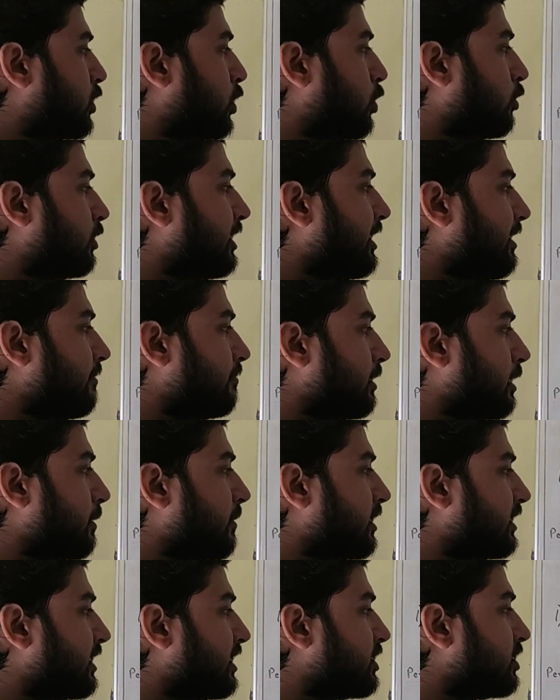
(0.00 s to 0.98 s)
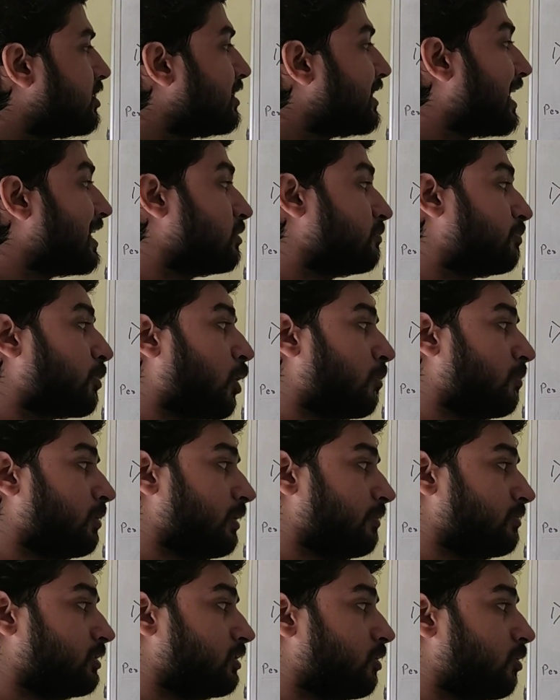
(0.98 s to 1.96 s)
theory, implementation and
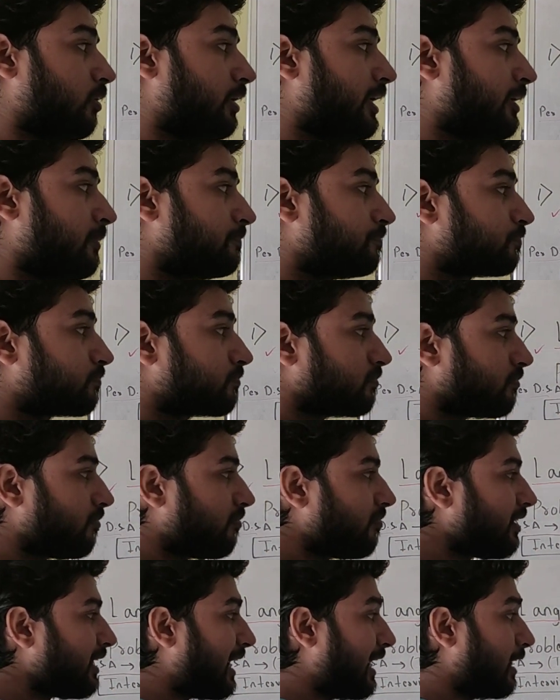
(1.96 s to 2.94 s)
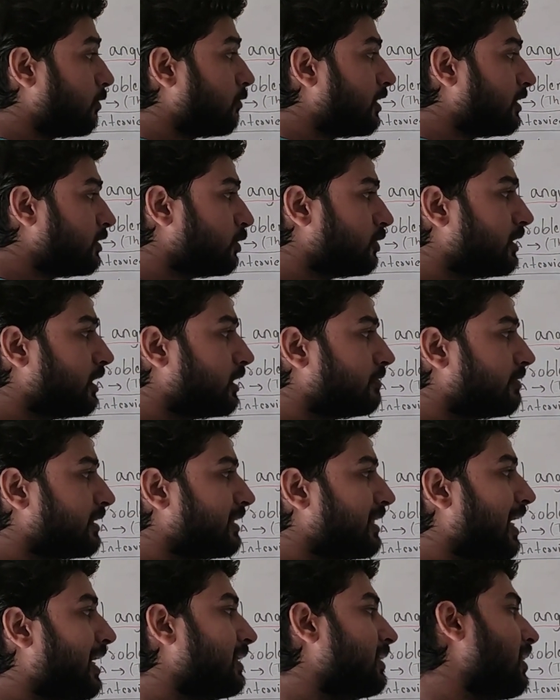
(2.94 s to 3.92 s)
problems. Okay? And once you're done
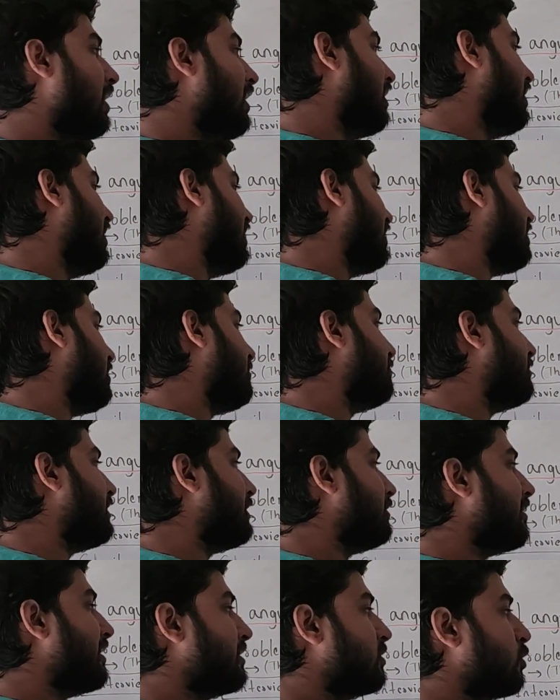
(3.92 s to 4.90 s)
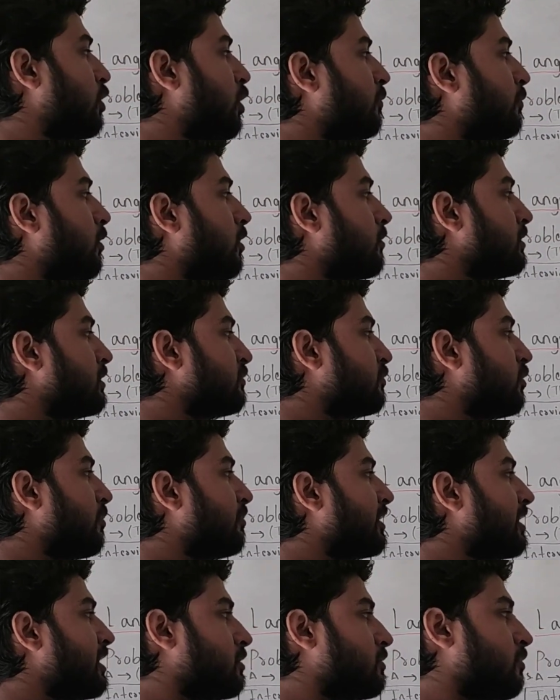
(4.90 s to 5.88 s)
with that, company-wise solve problems
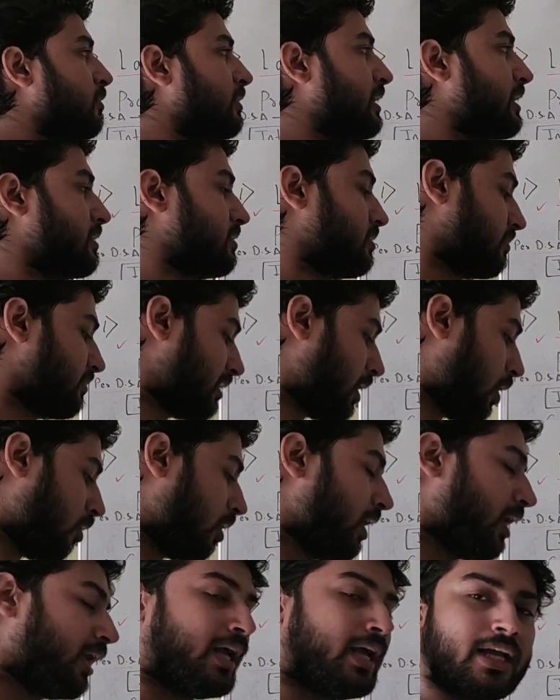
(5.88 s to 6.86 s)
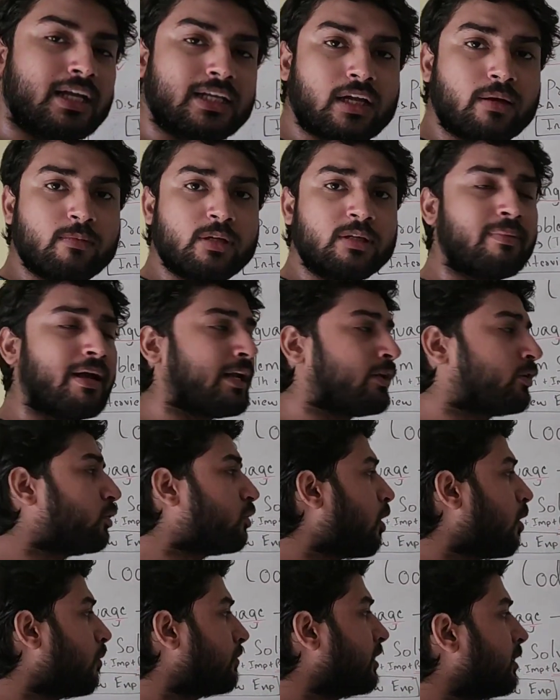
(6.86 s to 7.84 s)
from GeeksforGeeks. Now, Coming back to
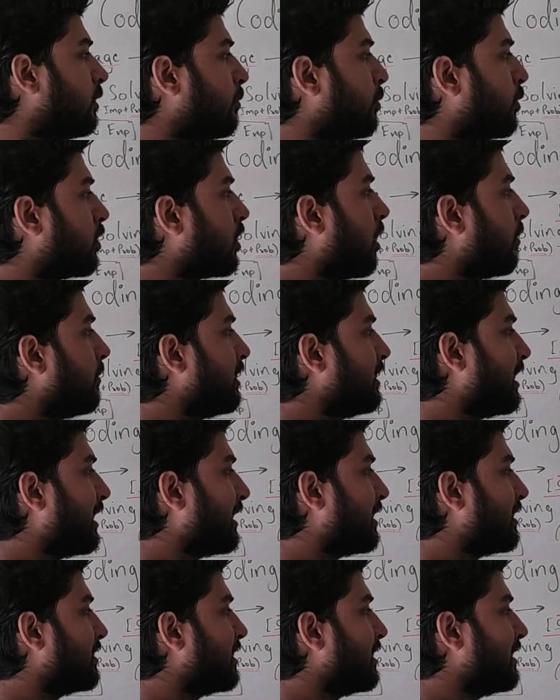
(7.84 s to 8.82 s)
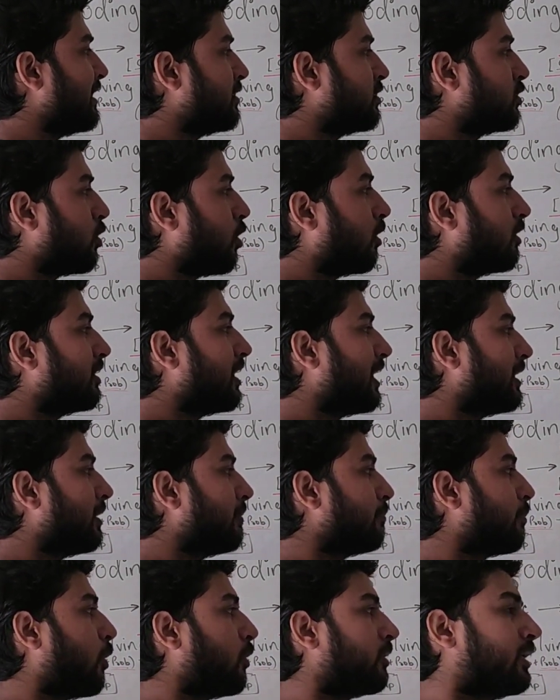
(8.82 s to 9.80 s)
computer programming, like I said, it's not that
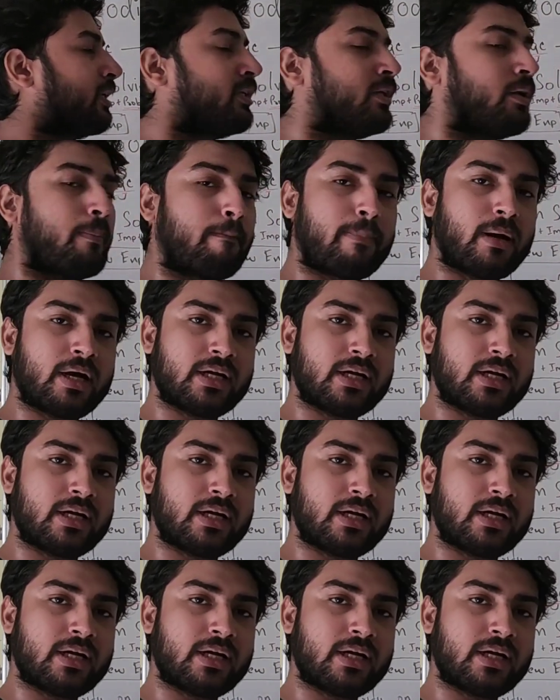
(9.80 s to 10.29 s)
important,